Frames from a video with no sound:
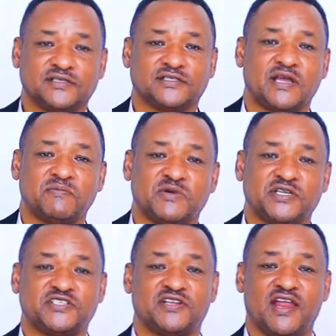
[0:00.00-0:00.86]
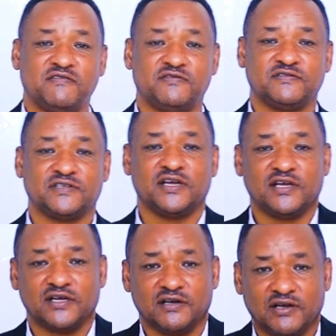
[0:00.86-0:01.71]
somebody's life,
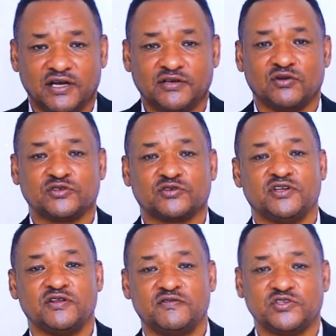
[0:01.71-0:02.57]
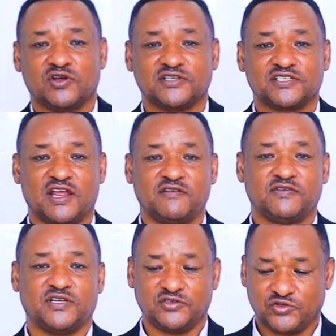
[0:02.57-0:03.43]
and also individual's life
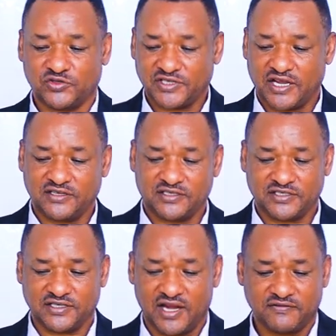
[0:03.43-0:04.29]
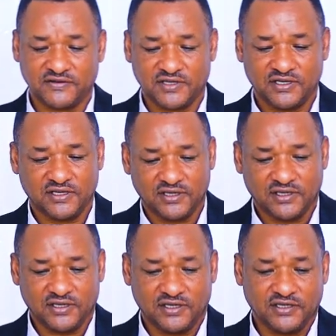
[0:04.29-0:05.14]
and society's life
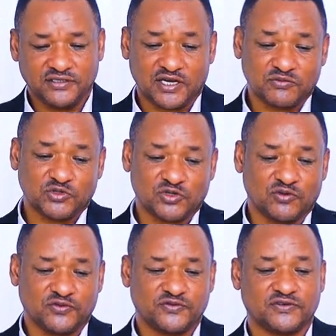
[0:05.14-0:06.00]
in terms of